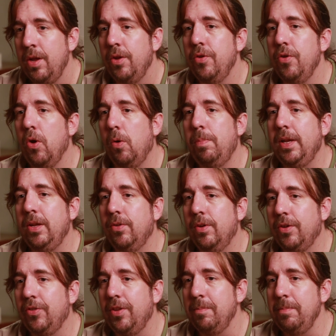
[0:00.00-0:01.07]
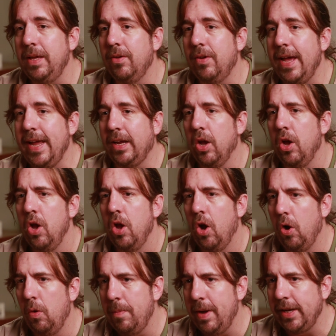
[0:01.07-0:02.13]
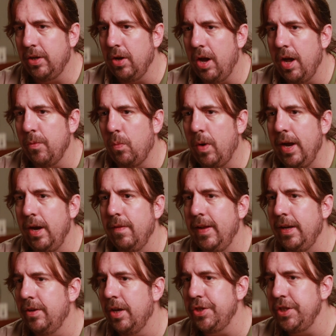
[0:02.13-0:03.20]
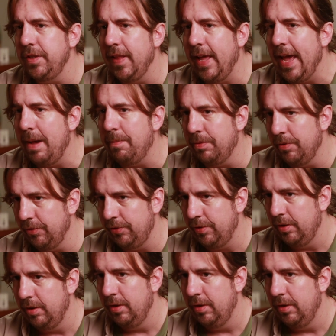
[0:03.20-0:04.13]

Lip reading: nobody looks at me like, oh my God, why are they touching the apples?